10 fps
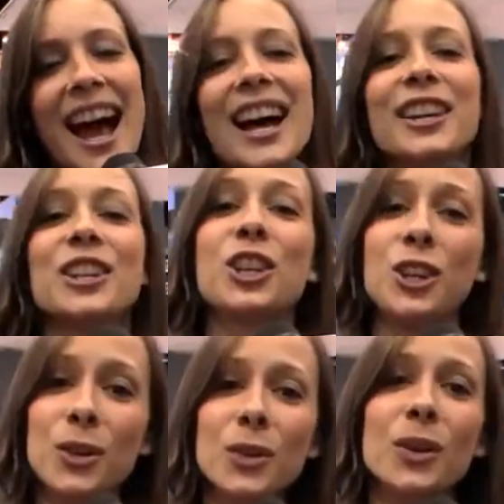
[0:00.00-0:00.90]
Uh,
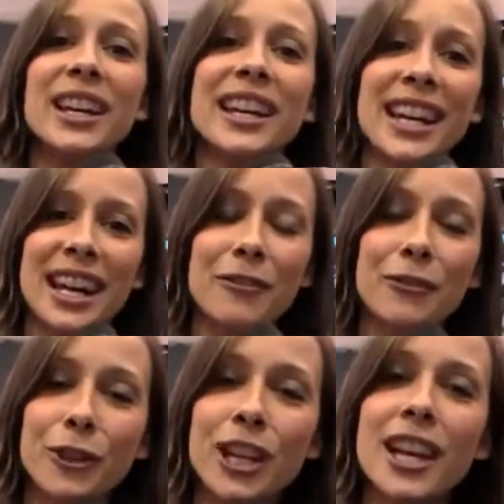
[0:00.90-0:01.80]
you can get a
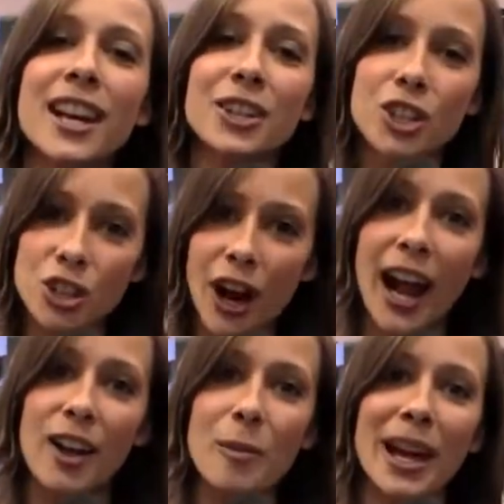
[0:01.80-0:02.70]
free
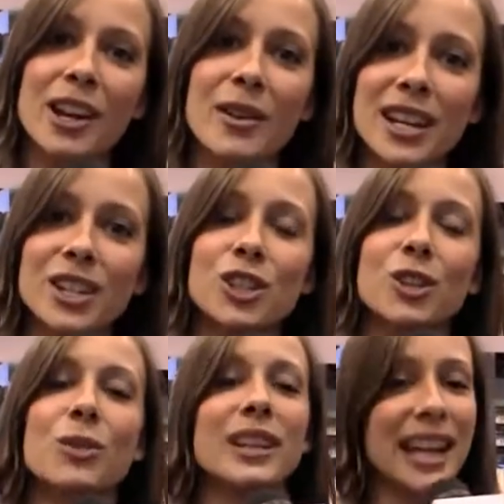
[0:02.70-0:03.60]
trial by going
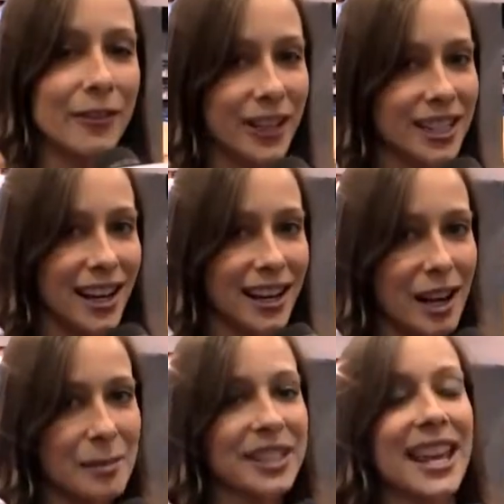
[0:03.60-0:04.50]
to
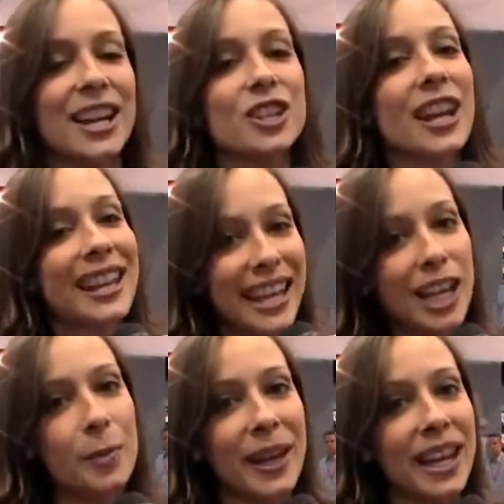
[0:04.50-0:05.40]
netflix.com slash
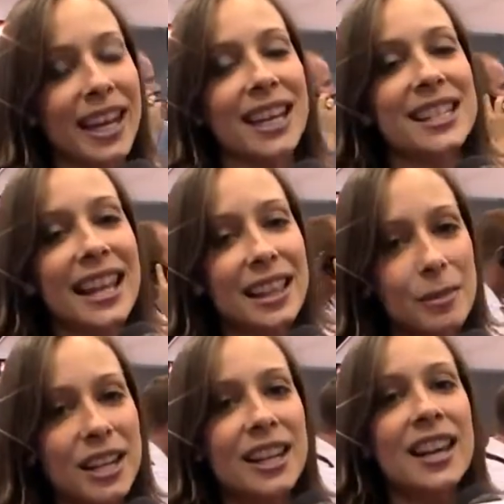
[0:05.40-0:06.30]
geekbeat. It is a
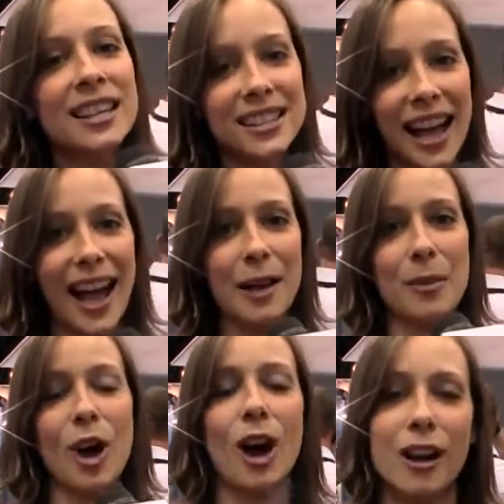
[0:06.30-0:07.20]
limited
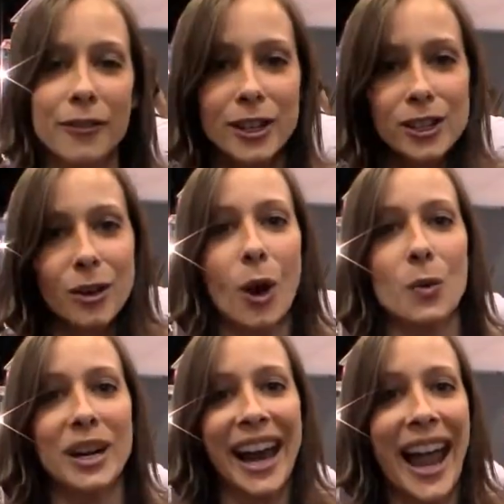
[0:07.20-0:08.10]
time offer, so
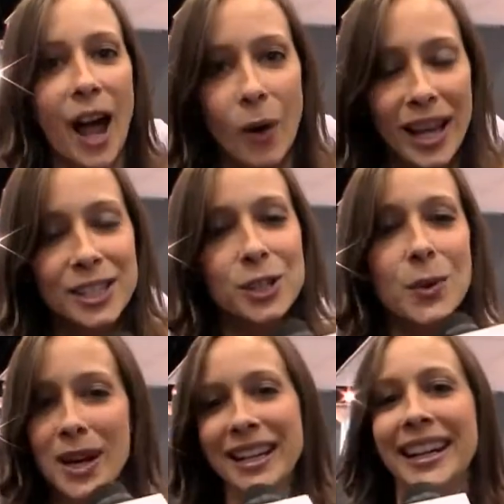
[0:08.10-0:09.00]
go now and
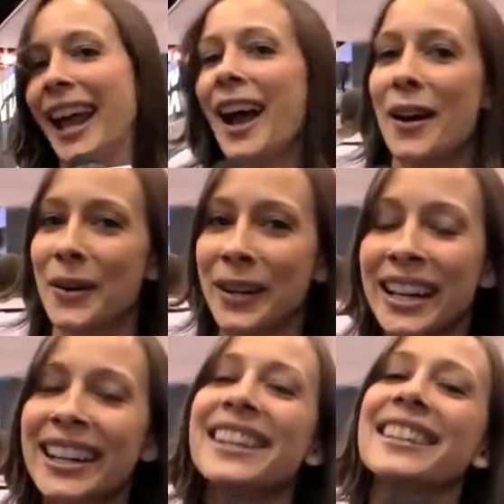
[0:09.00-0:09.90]
do it now.
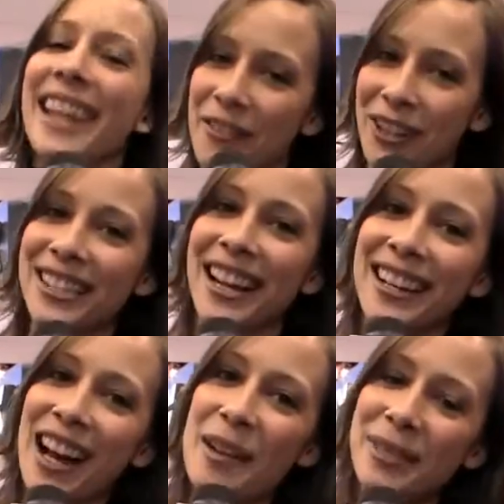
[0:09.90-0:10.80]

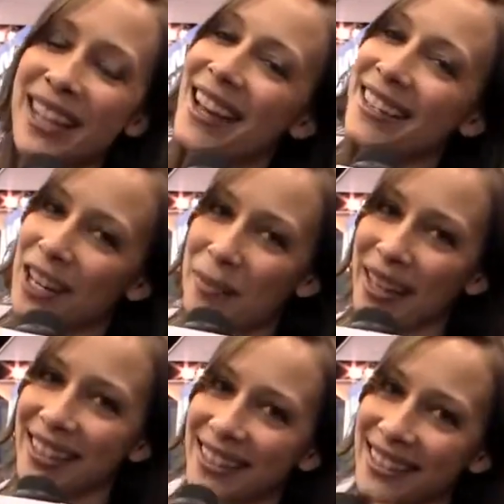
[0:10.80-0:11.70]
Netflix.com slash
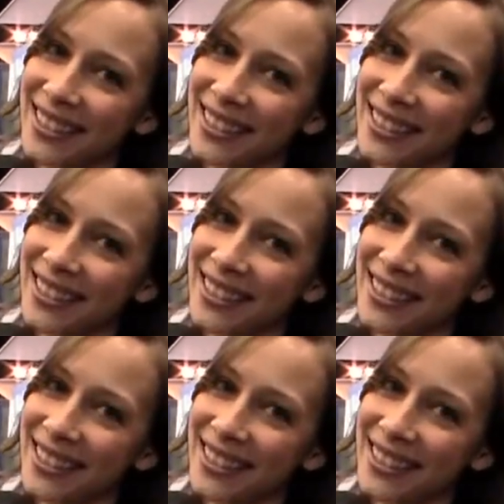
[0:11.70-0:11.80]
geekbeat.